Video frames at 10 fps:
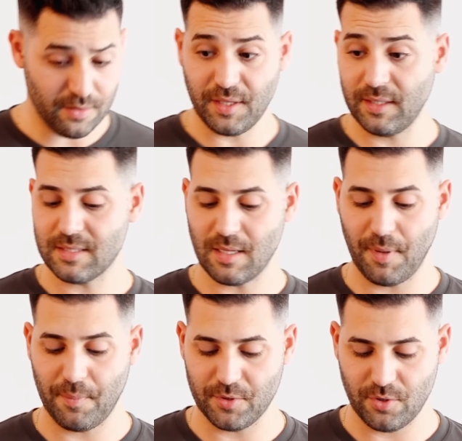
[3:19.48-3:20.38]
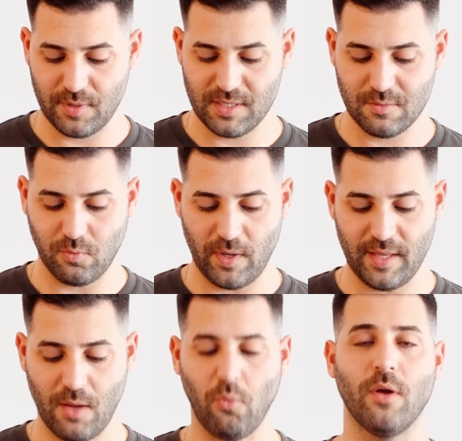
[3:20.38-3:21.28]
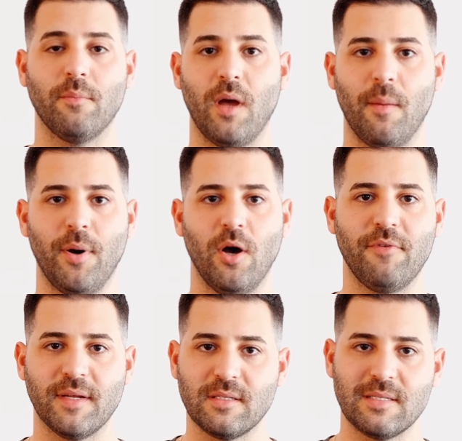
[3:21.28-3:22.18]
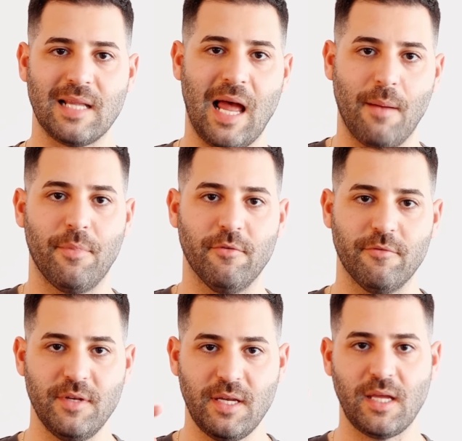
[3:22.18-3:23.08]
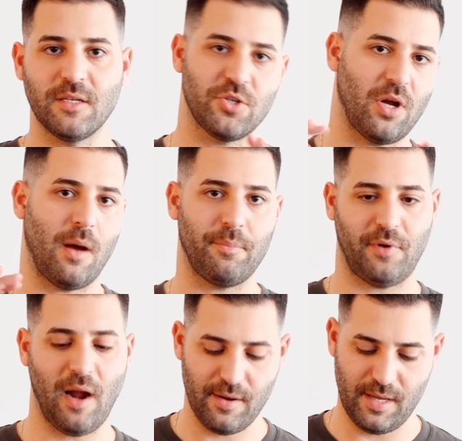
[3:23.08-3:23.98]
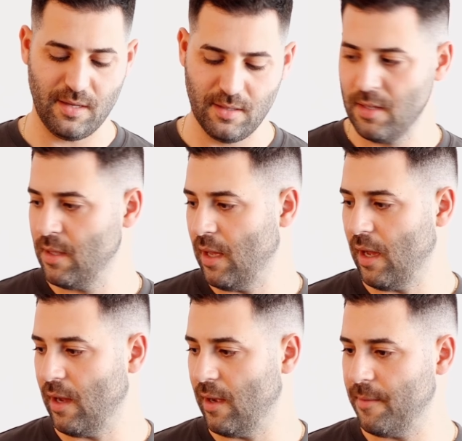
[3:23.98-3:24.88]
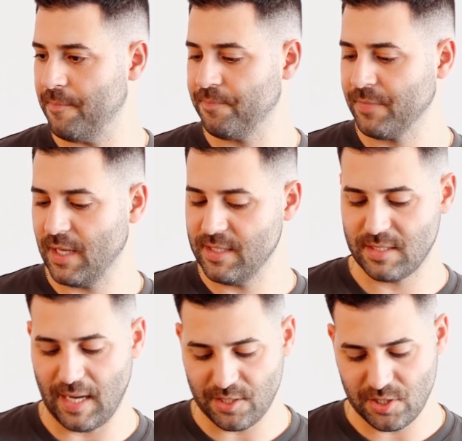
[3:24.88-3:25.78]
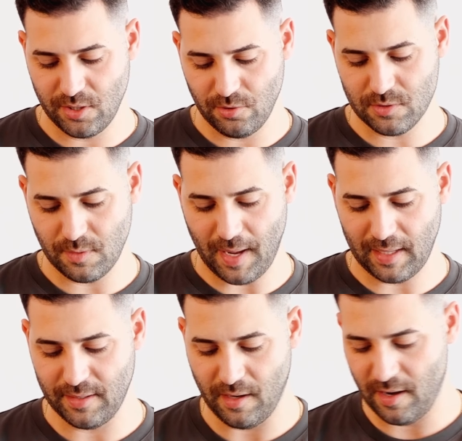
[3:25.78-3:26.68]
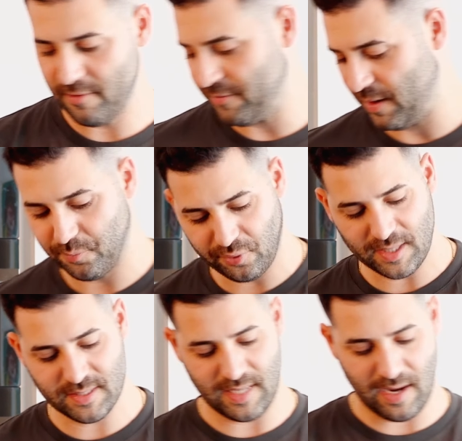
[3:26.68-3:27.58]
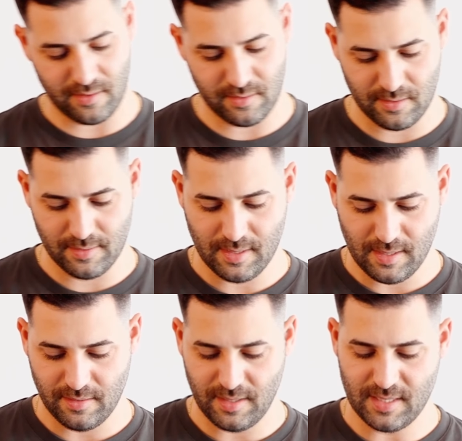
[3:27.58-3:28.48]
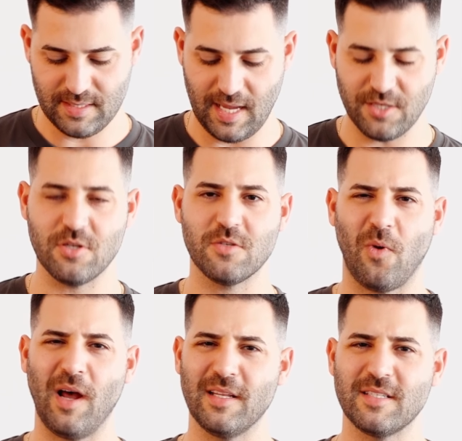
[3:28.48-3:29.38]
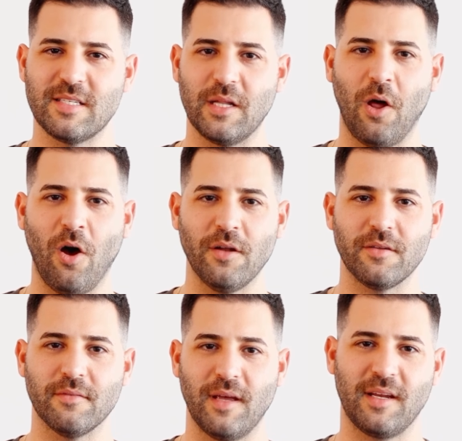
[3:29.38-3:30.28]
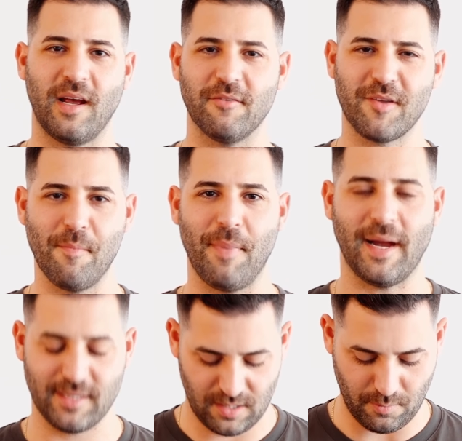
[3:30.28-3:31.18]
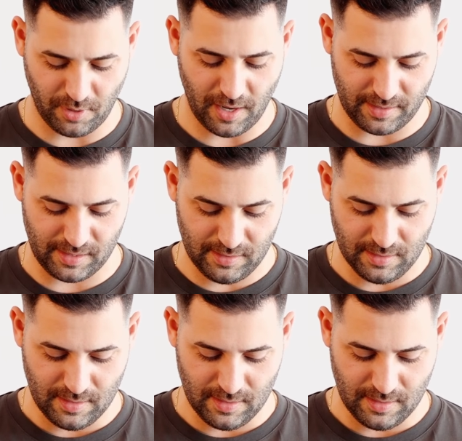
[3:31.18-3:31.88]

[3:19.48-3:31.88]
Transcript: other thing that some people do is when they want a perfect slab of neat, sharp brownie, is to actually use a palette knife and press down these edges while it's still hot and kind of compact the brownie